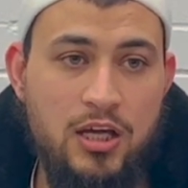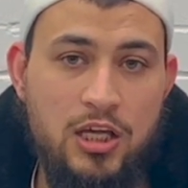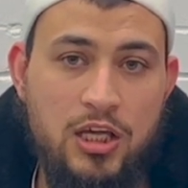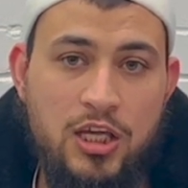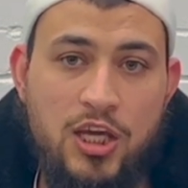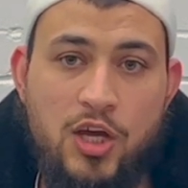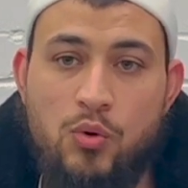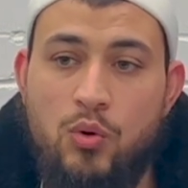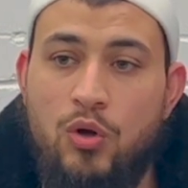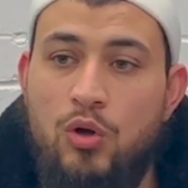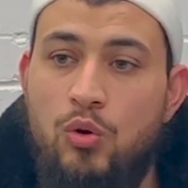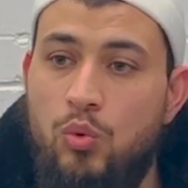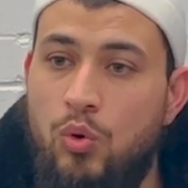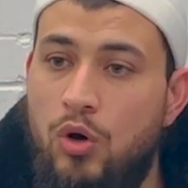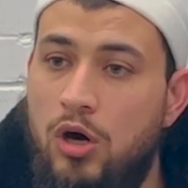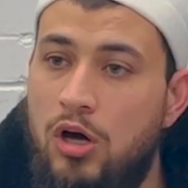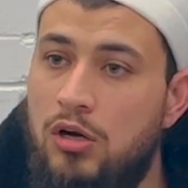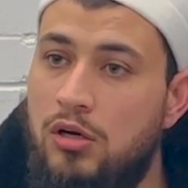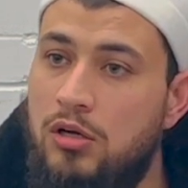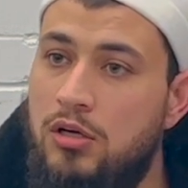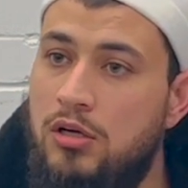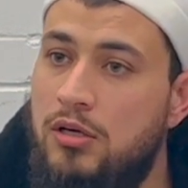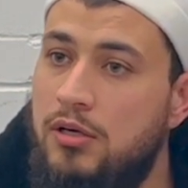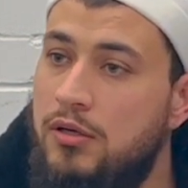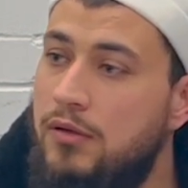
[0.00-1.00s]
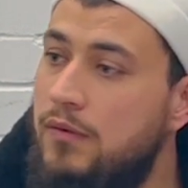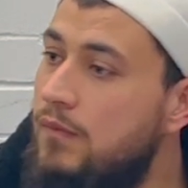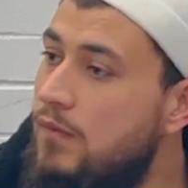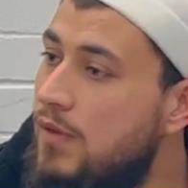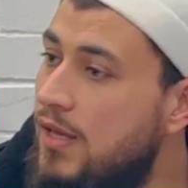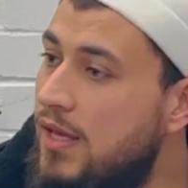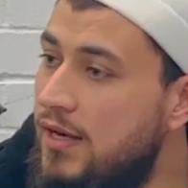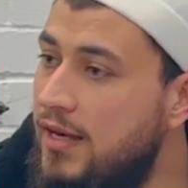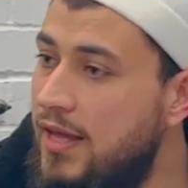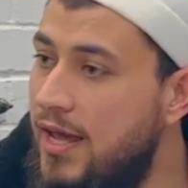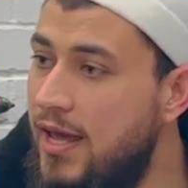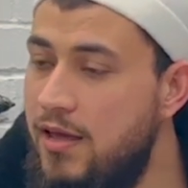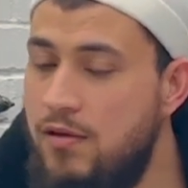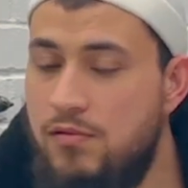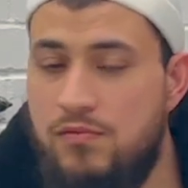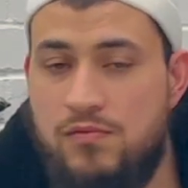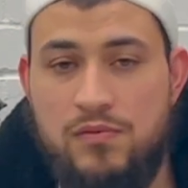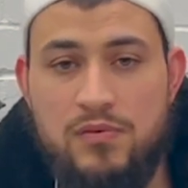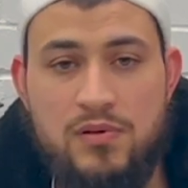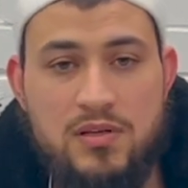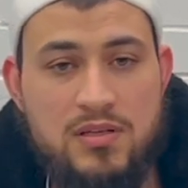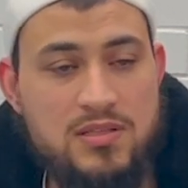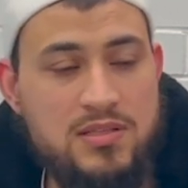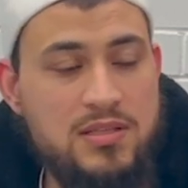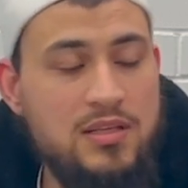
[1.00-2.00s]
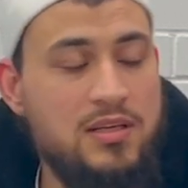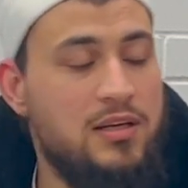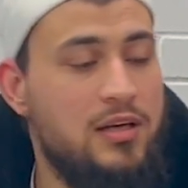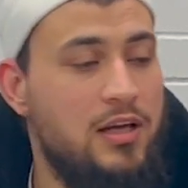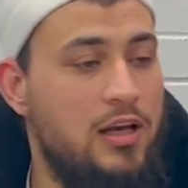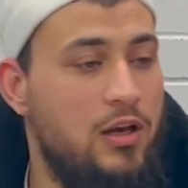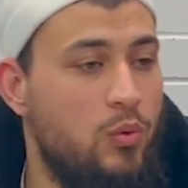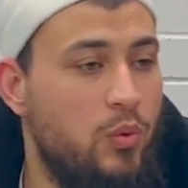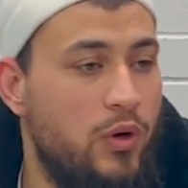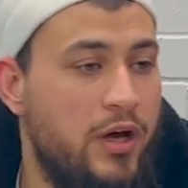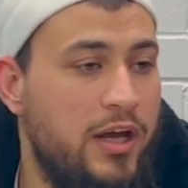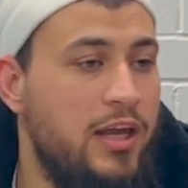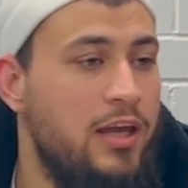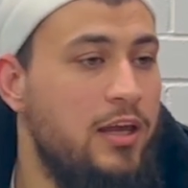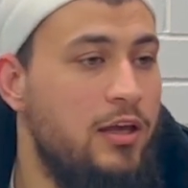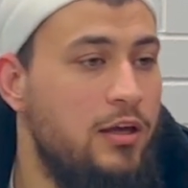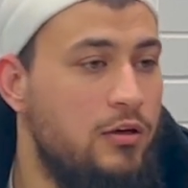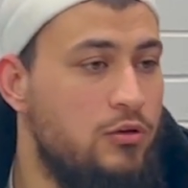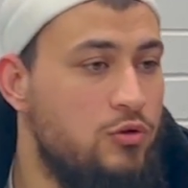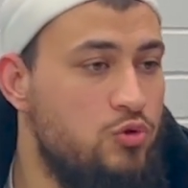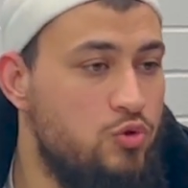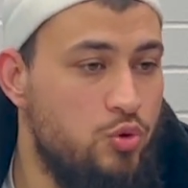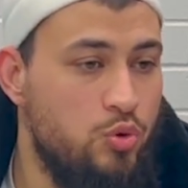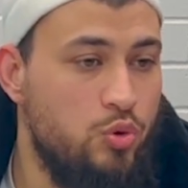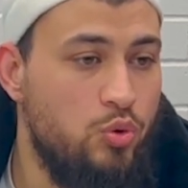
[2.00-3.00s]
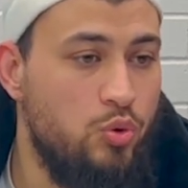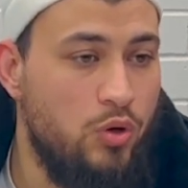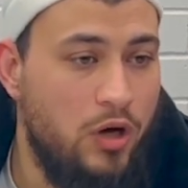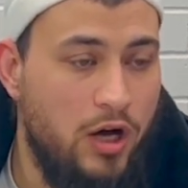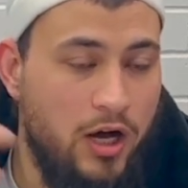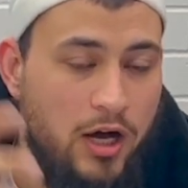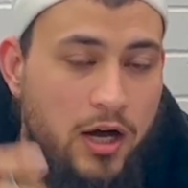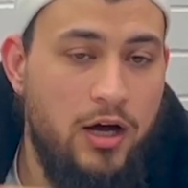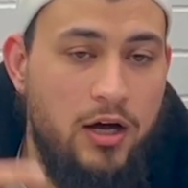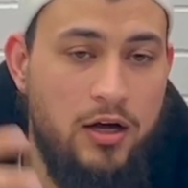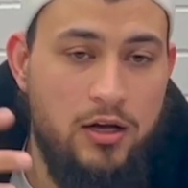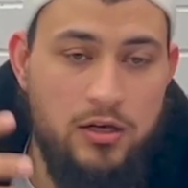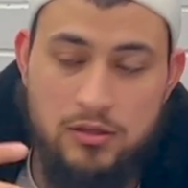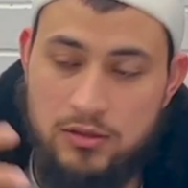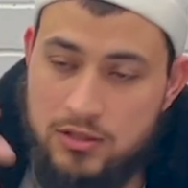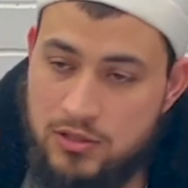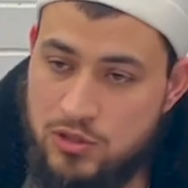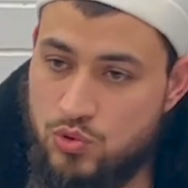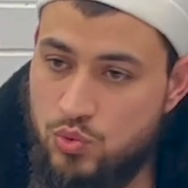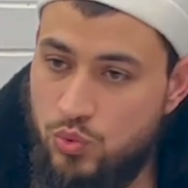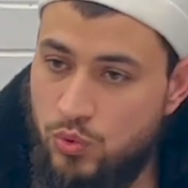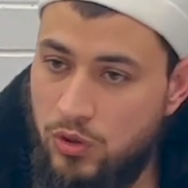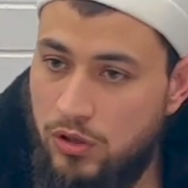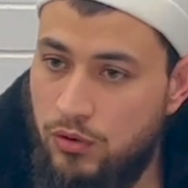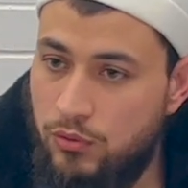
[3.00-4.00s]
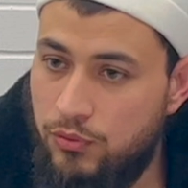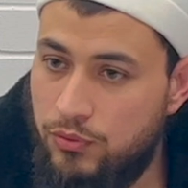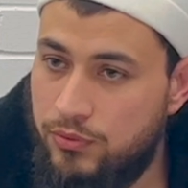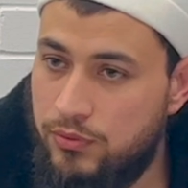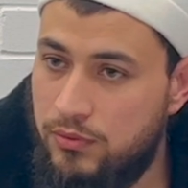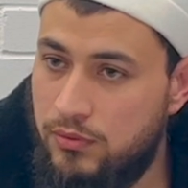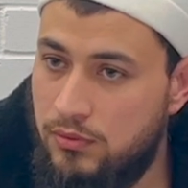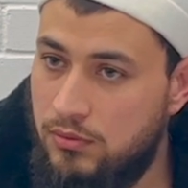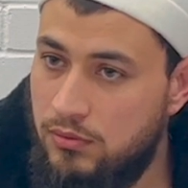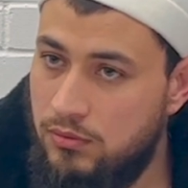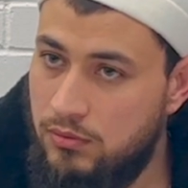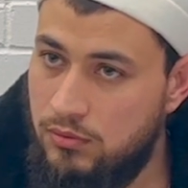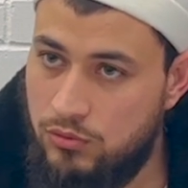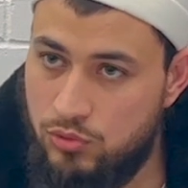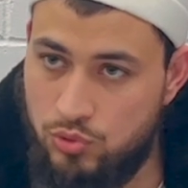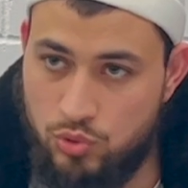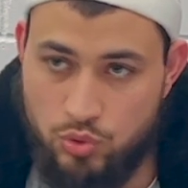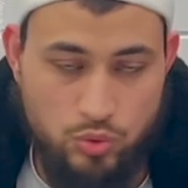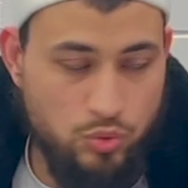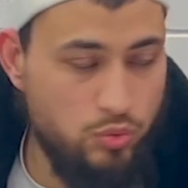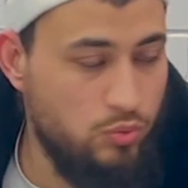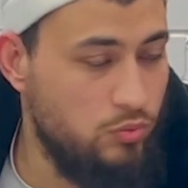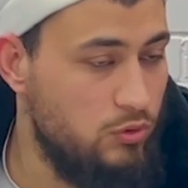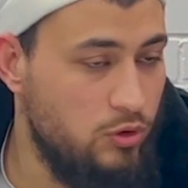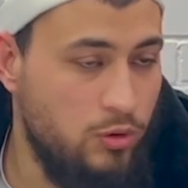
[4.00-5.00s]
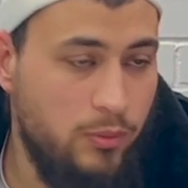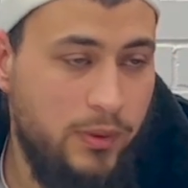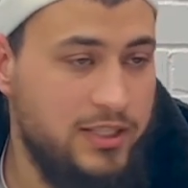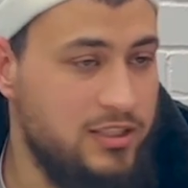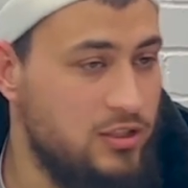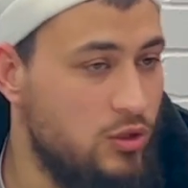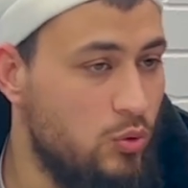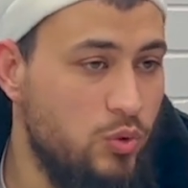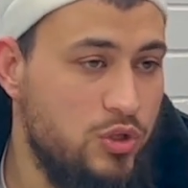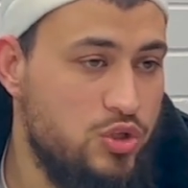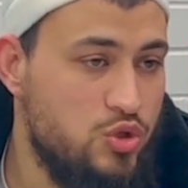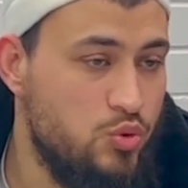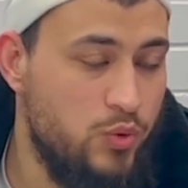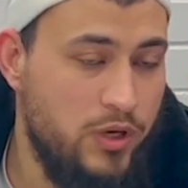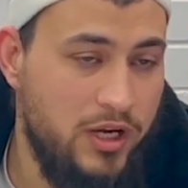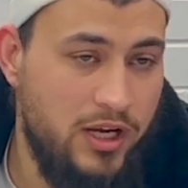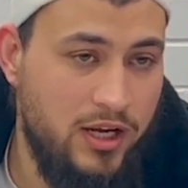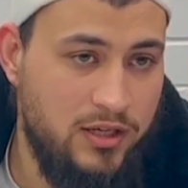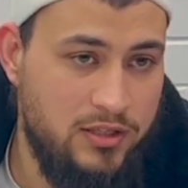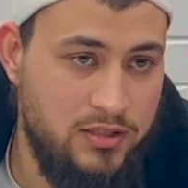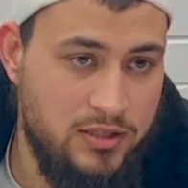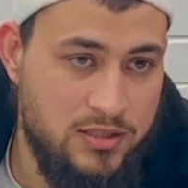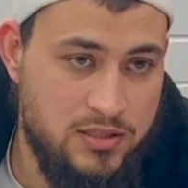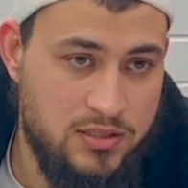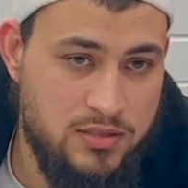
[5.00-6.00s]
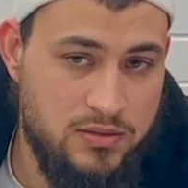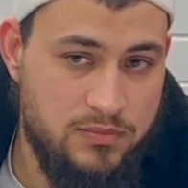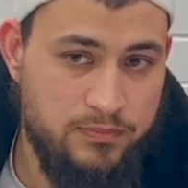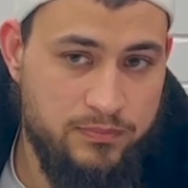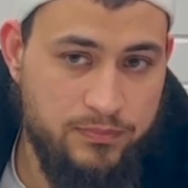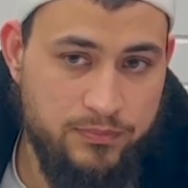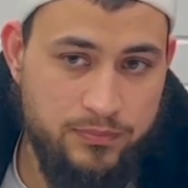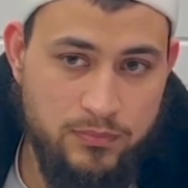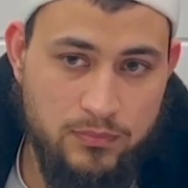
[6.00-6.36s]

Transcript: He will work in every single way to earn this wealth, to no matter which way it is.